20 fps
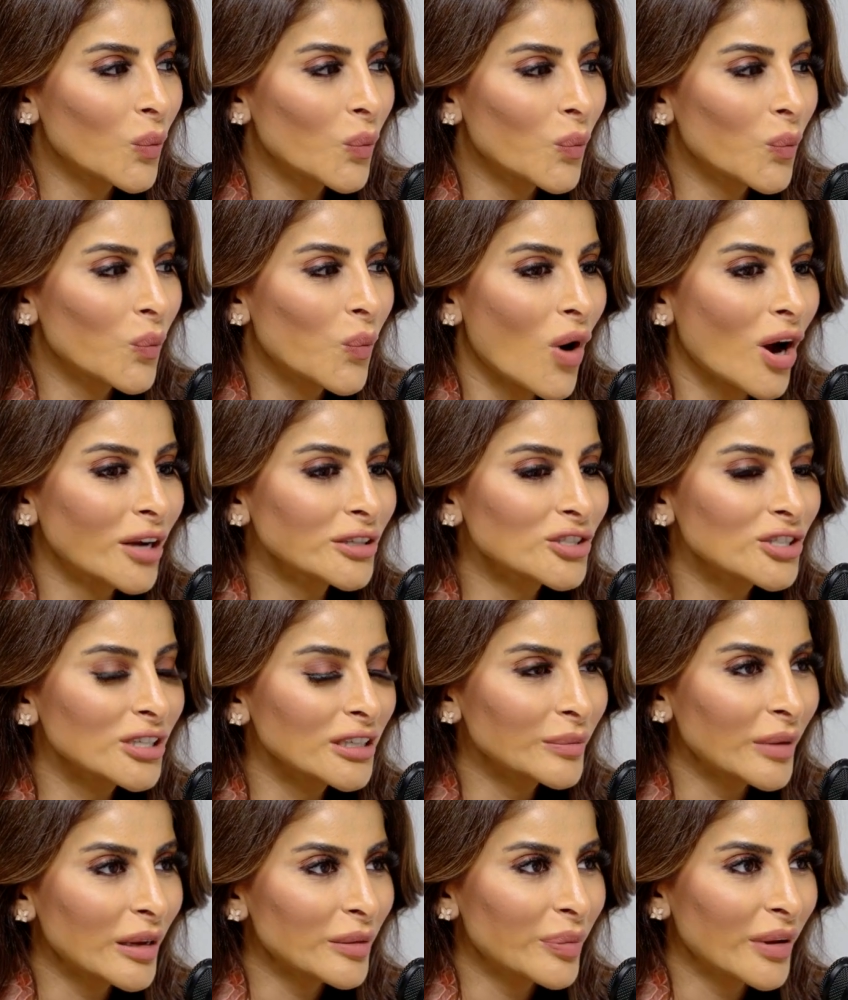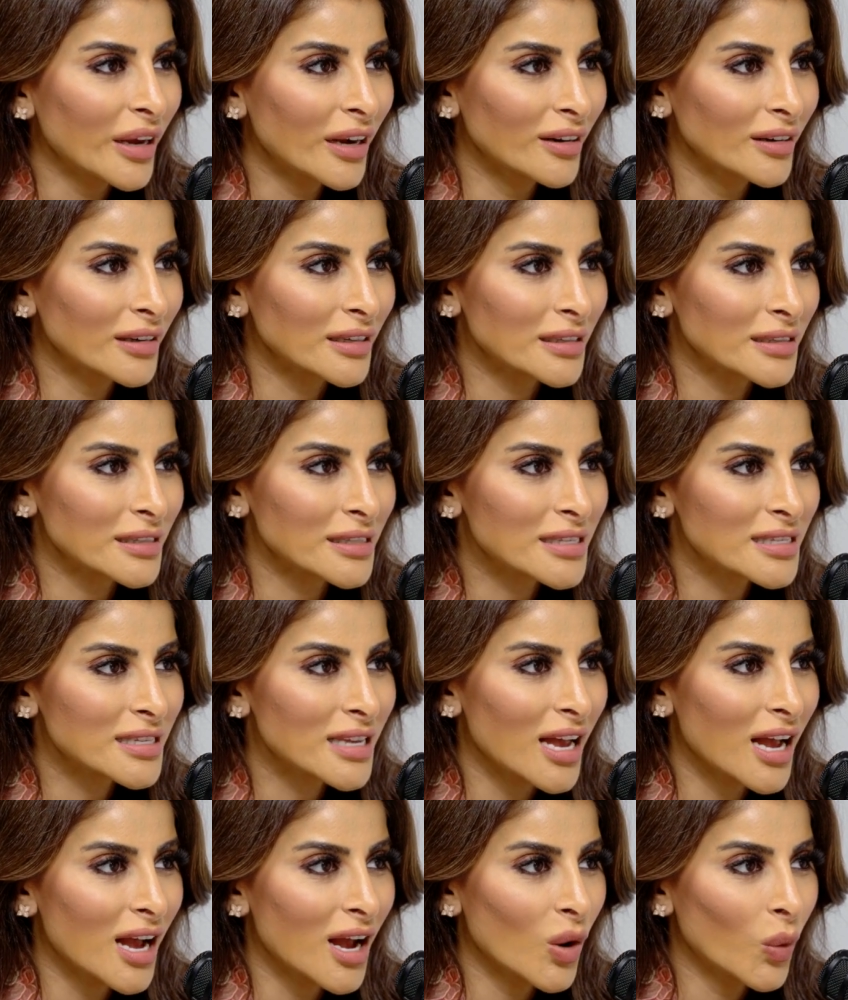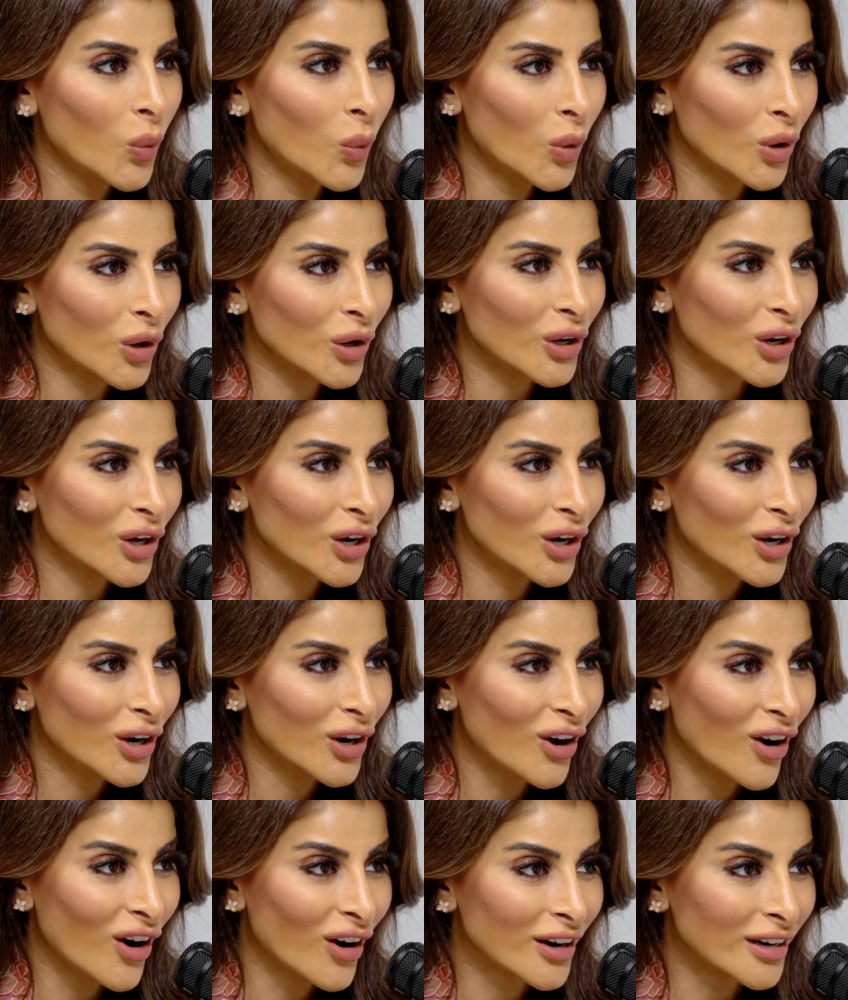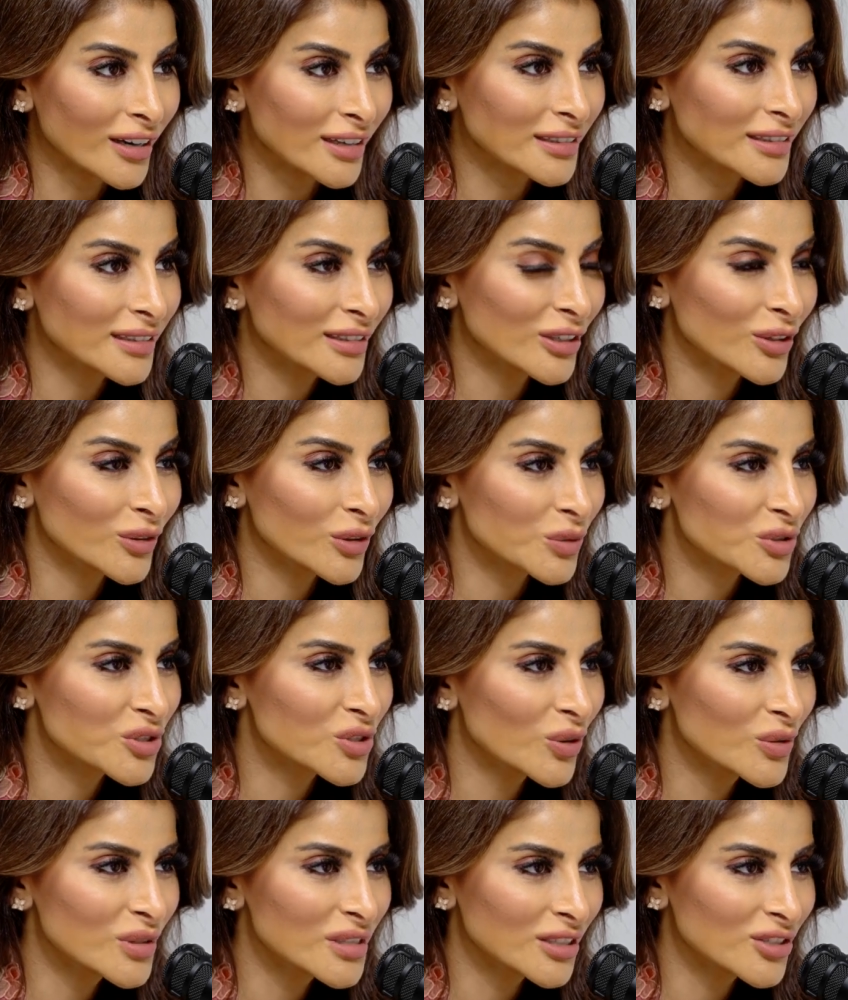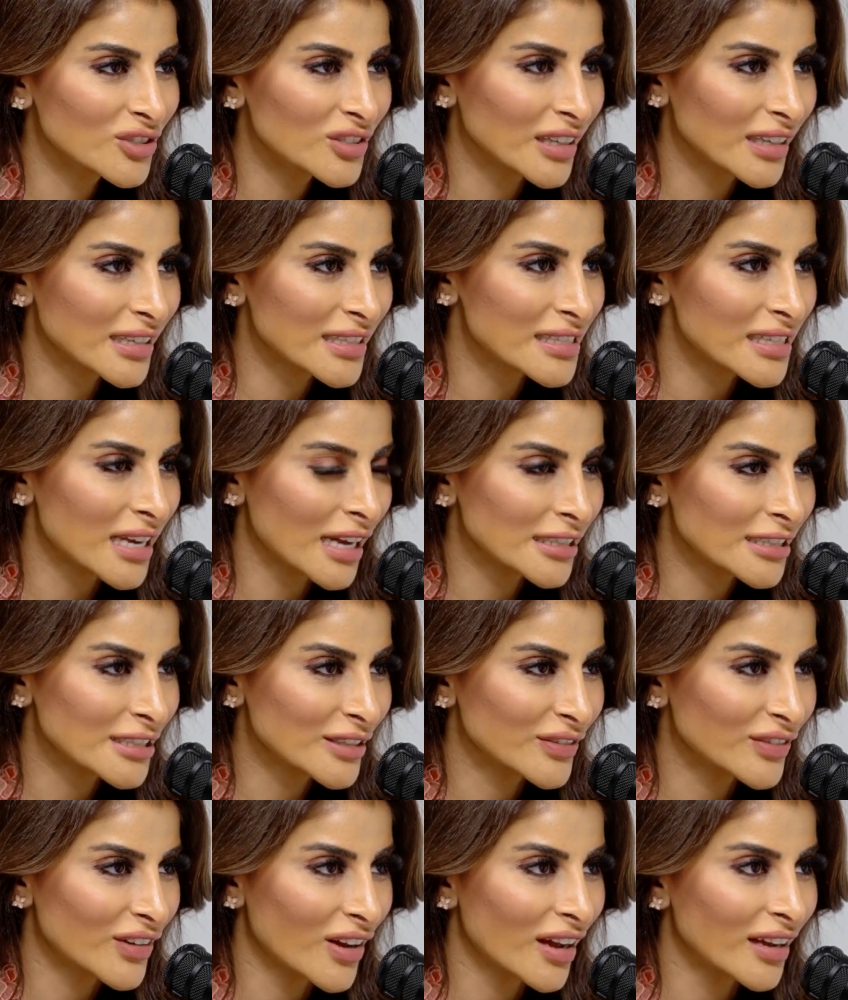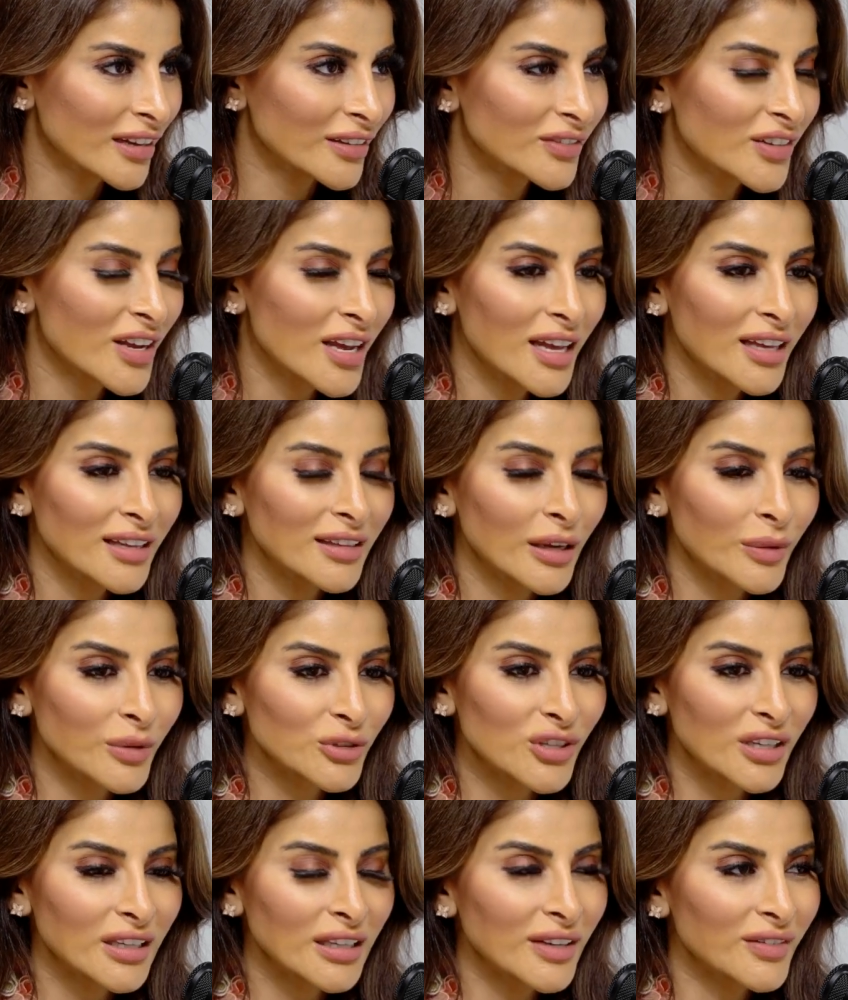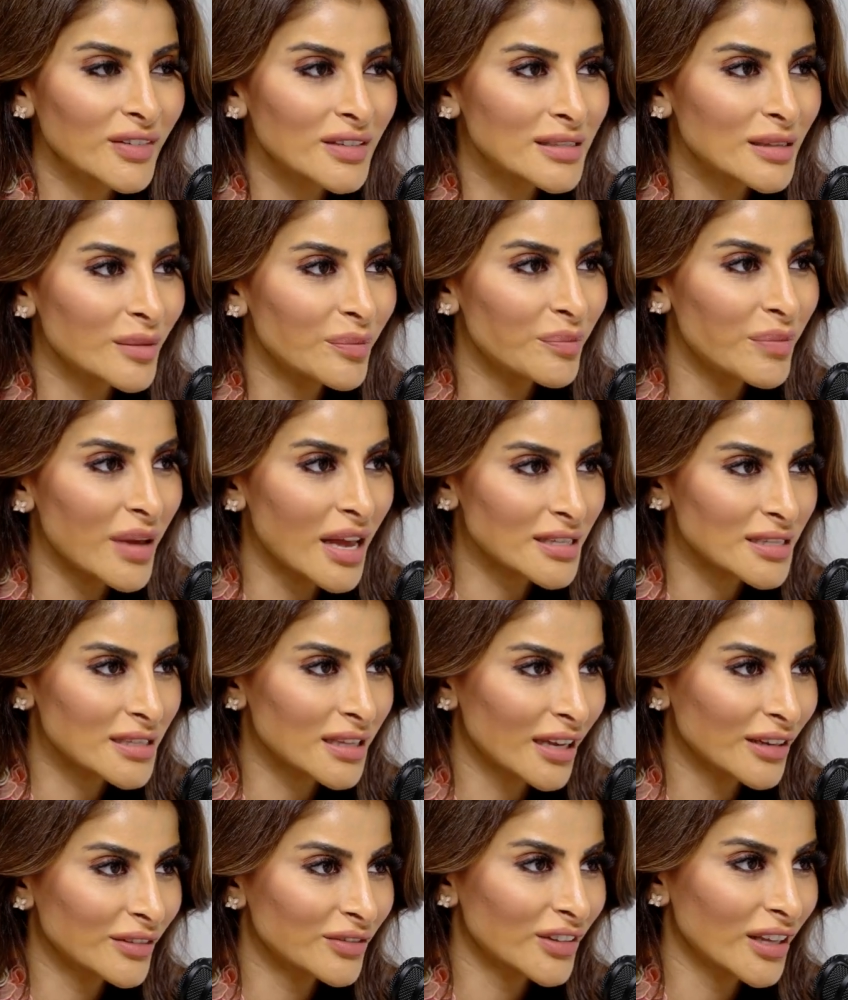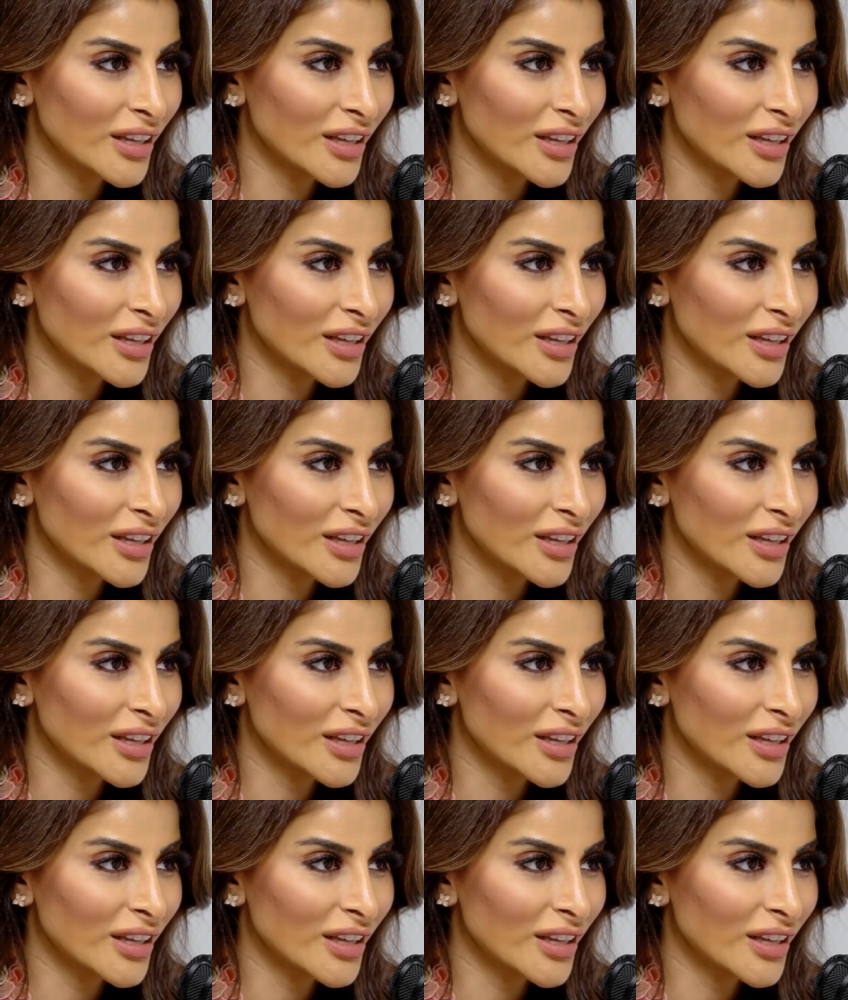watching my parents work hard. There was no such thing as 9 to 5. They were trying to give us the best life